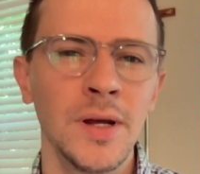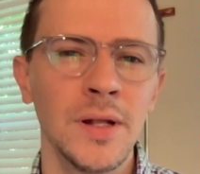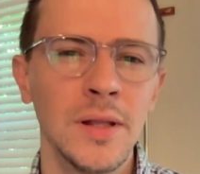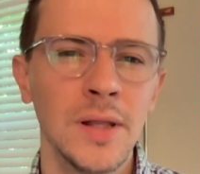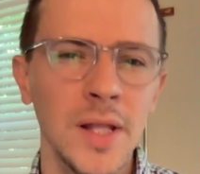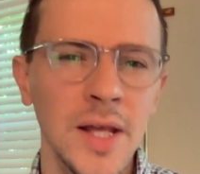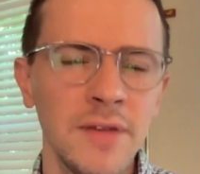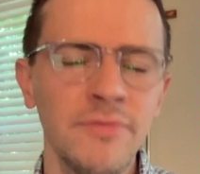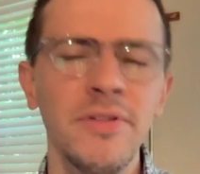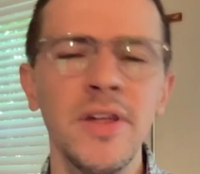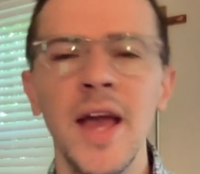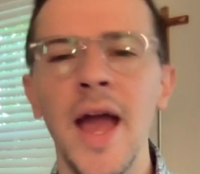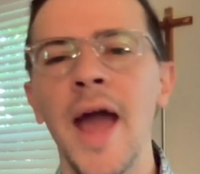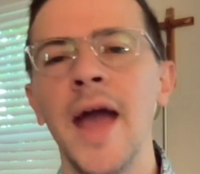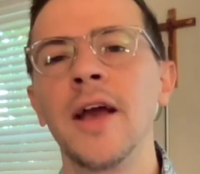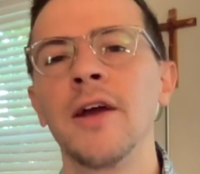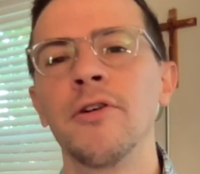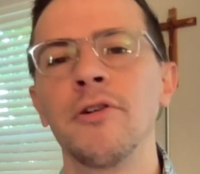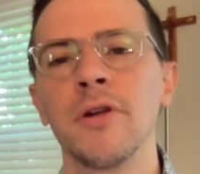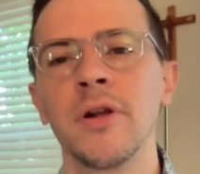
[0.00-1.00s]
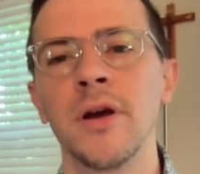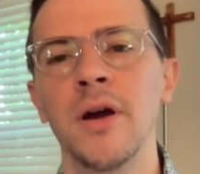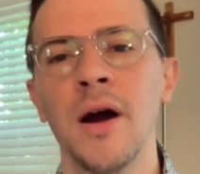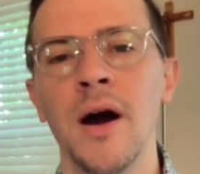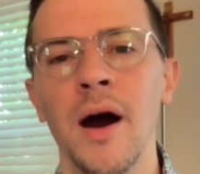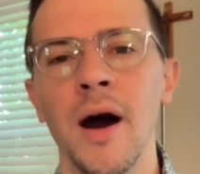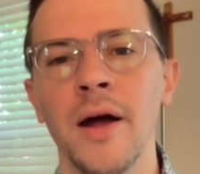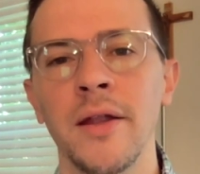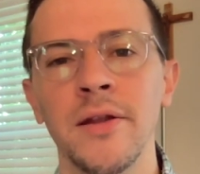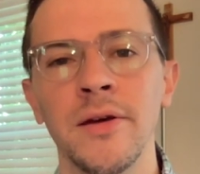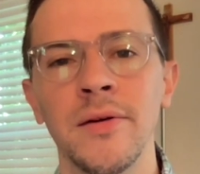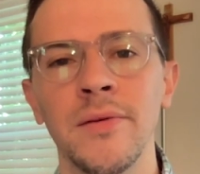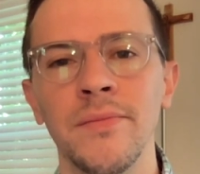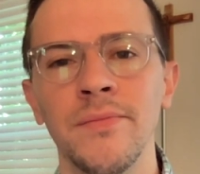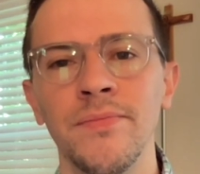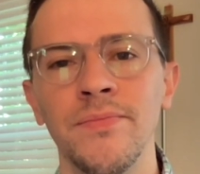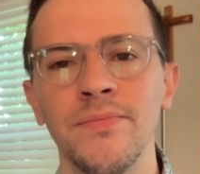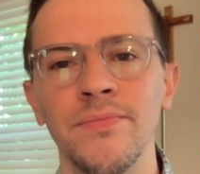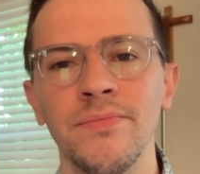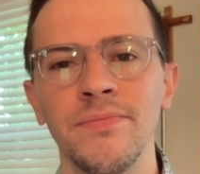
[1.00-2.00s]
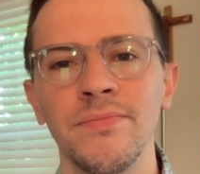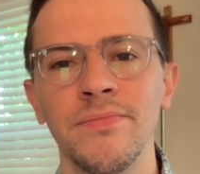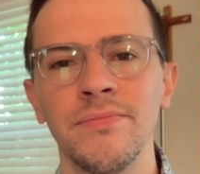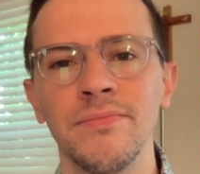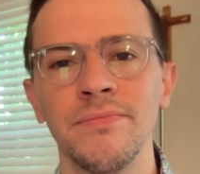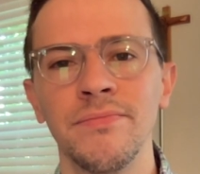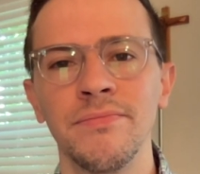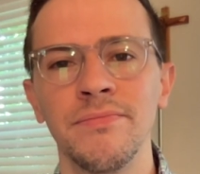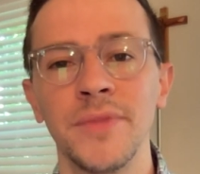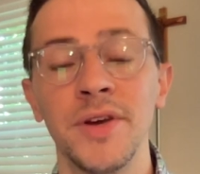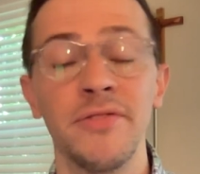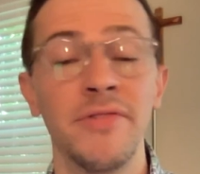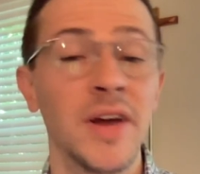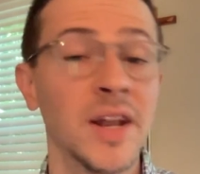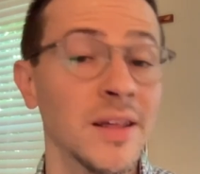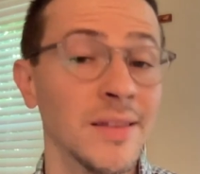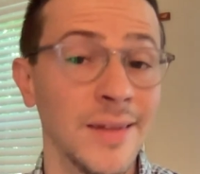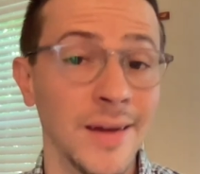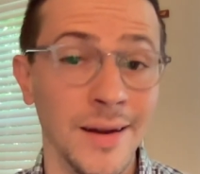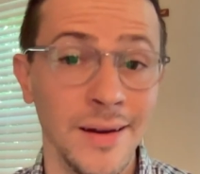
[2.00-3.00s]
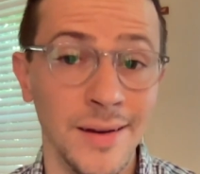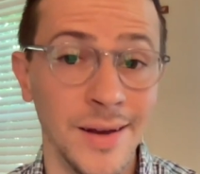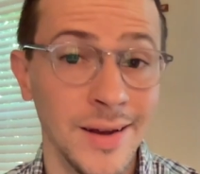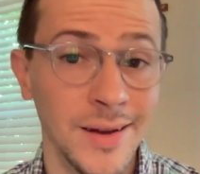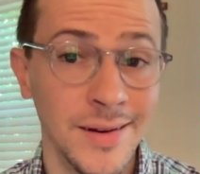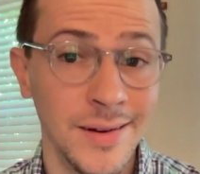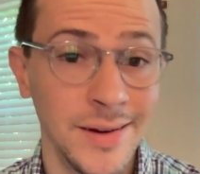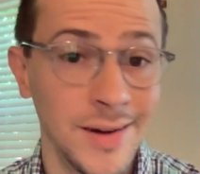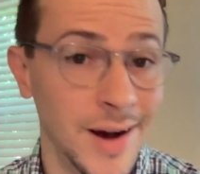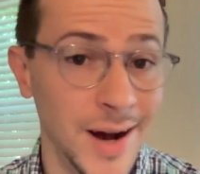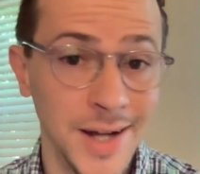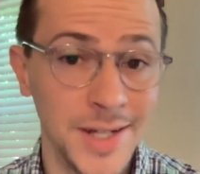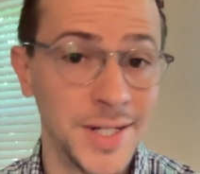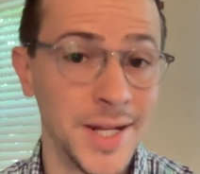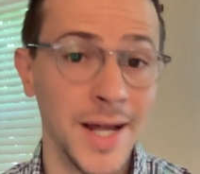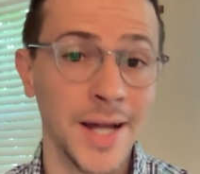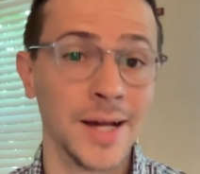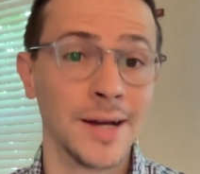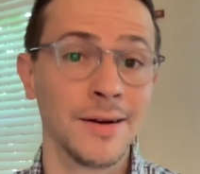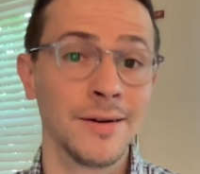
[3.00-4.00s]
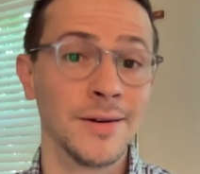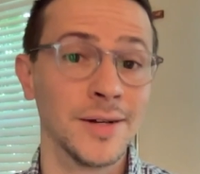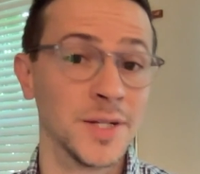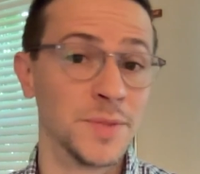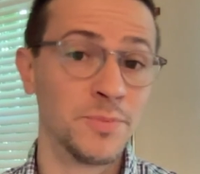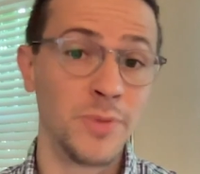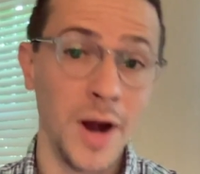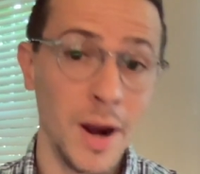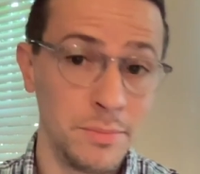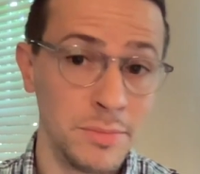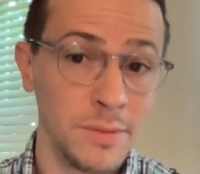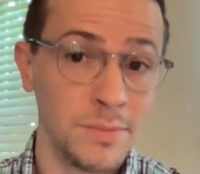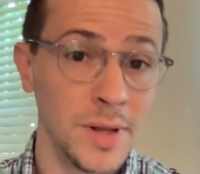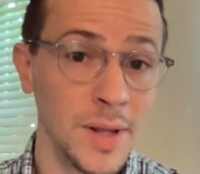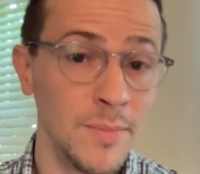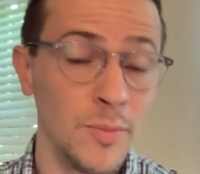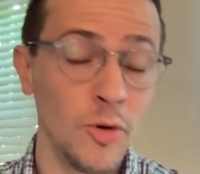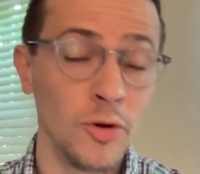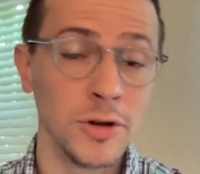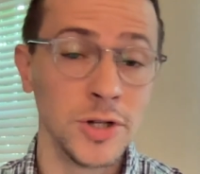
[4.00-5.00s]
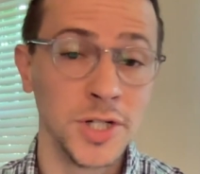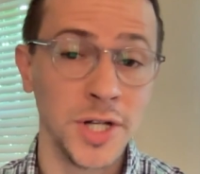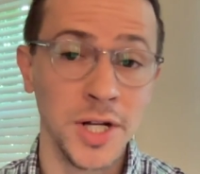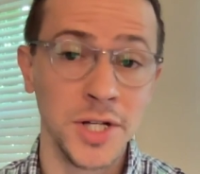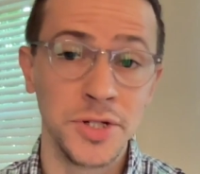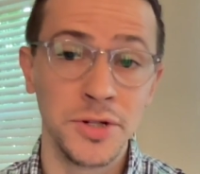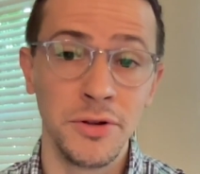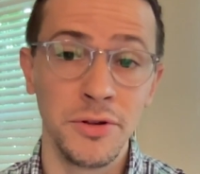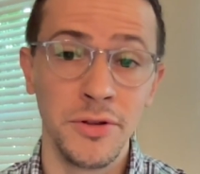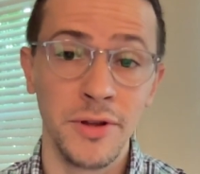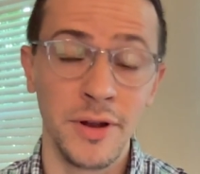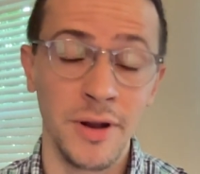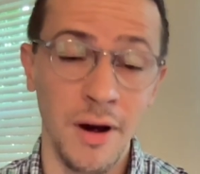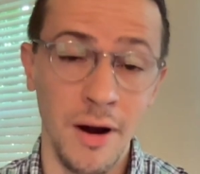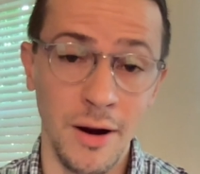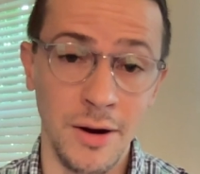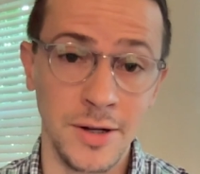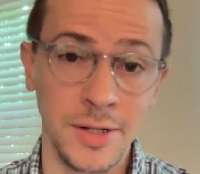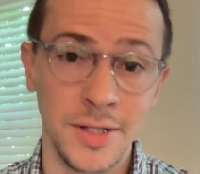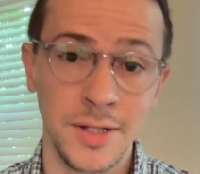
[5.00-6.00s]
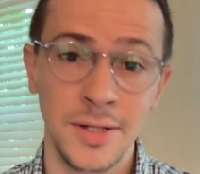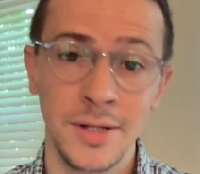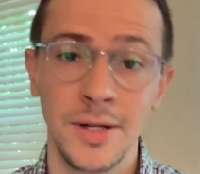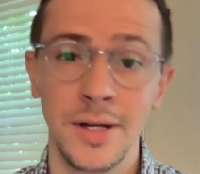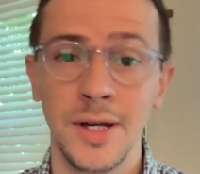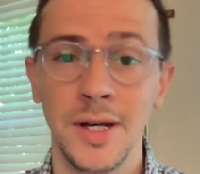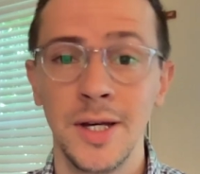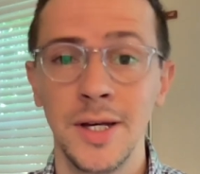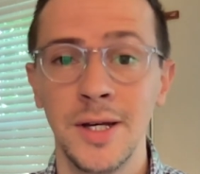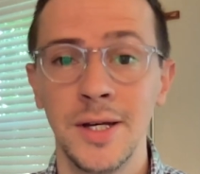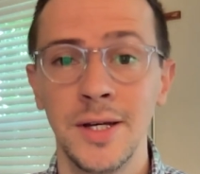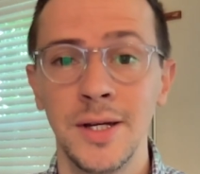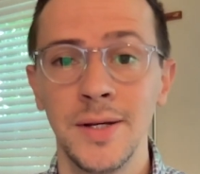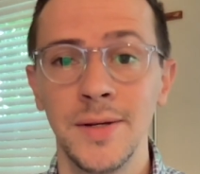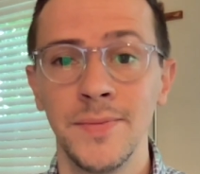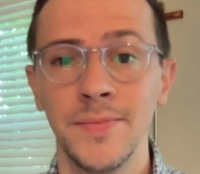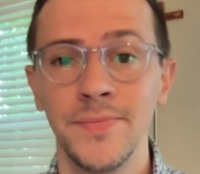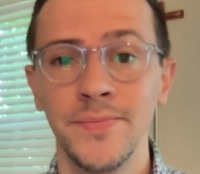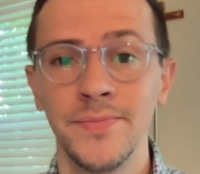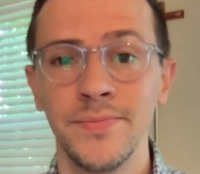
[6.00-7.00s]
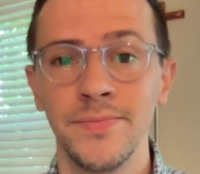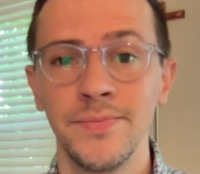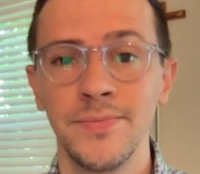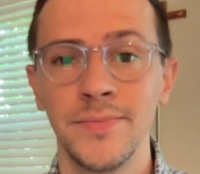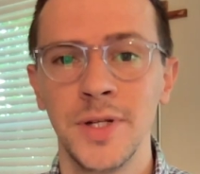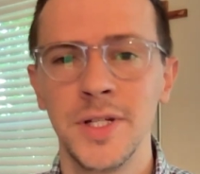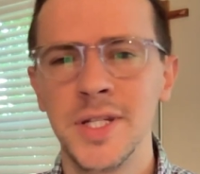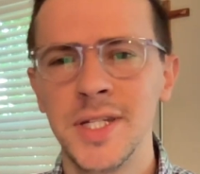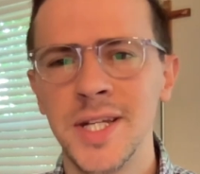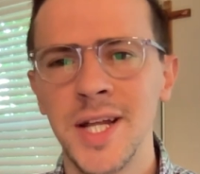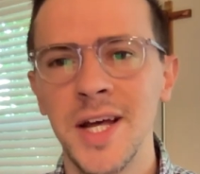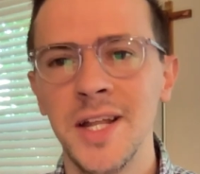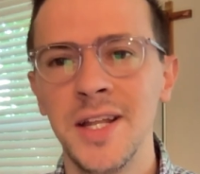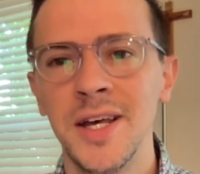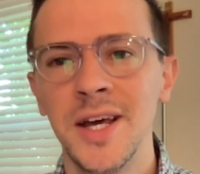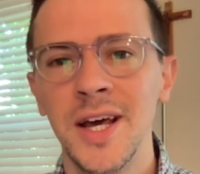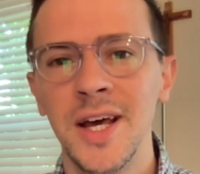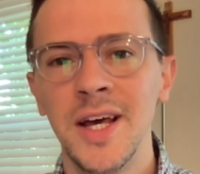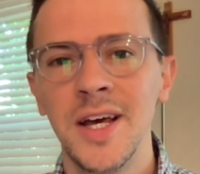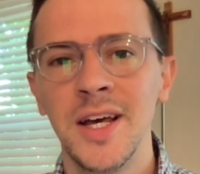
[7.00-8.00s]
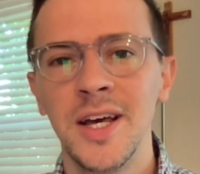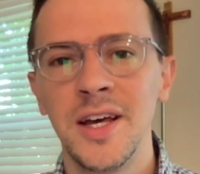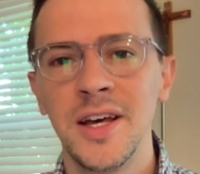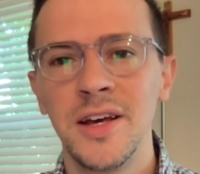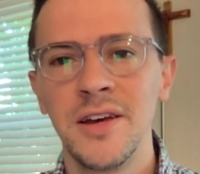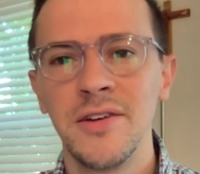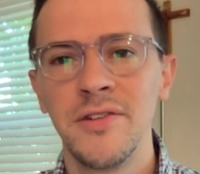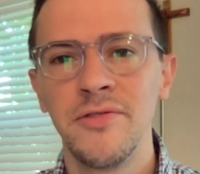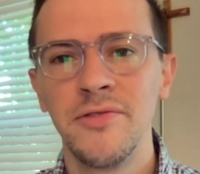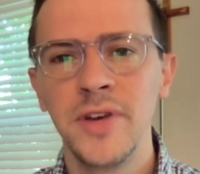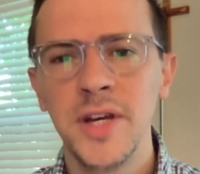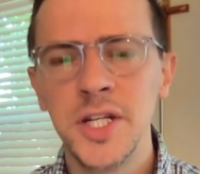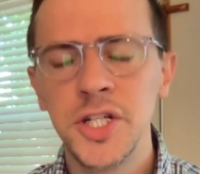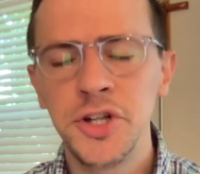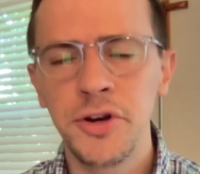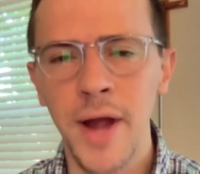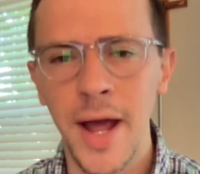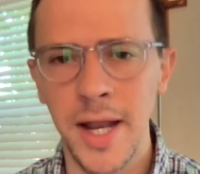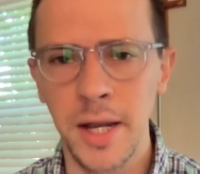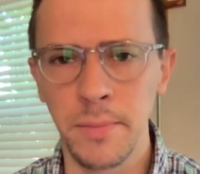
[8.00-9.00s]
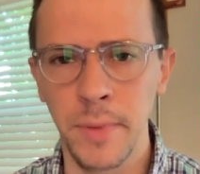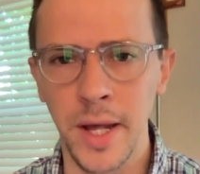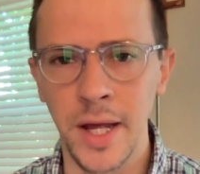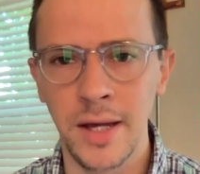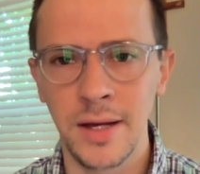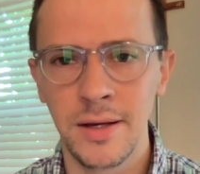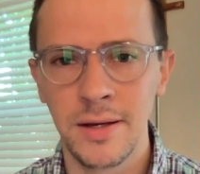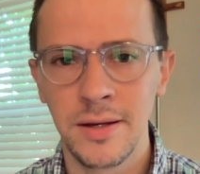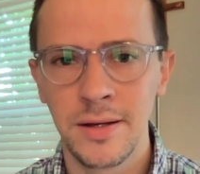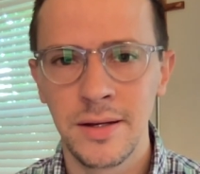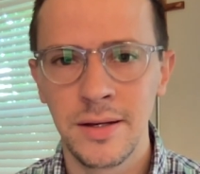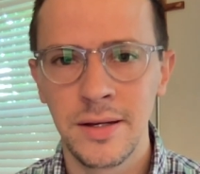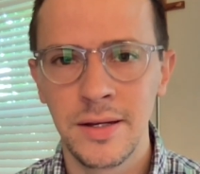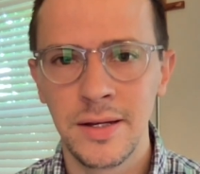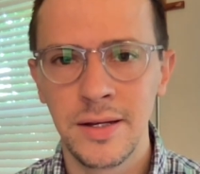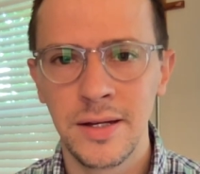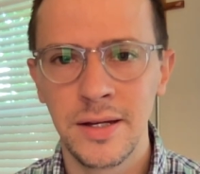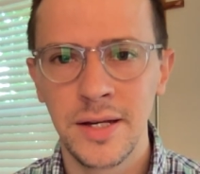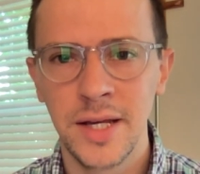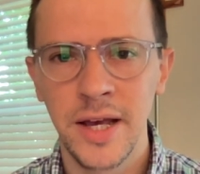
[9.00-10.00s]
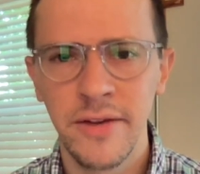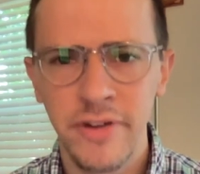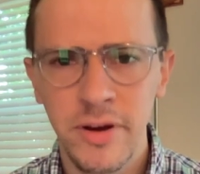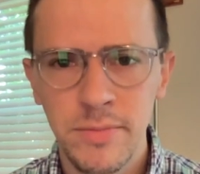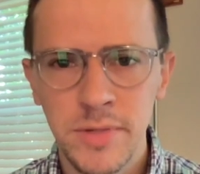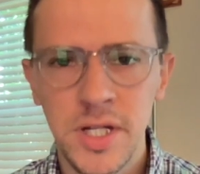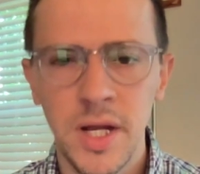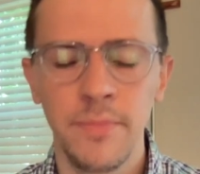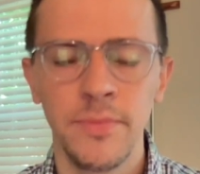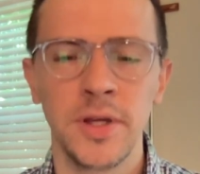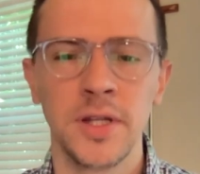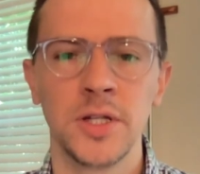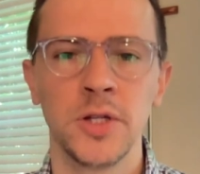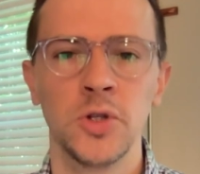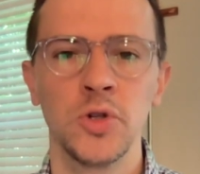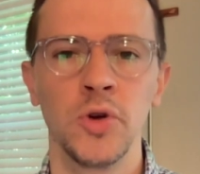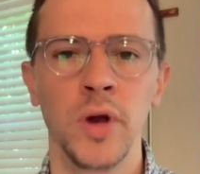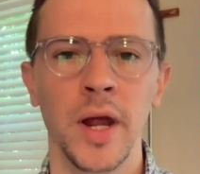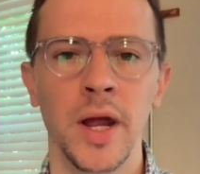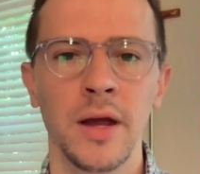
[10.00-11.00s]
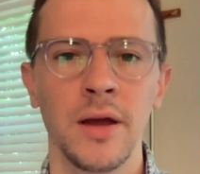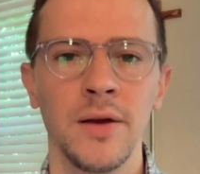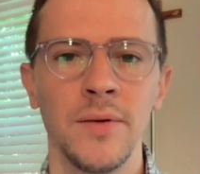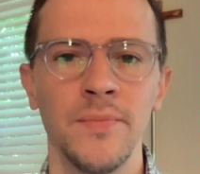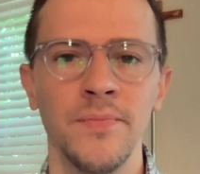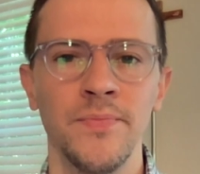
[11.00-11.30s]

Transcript: leave the anger to God. If anything, God's anger is probably more gentle than ours. Instead, feed your enemy. Give him something to drink.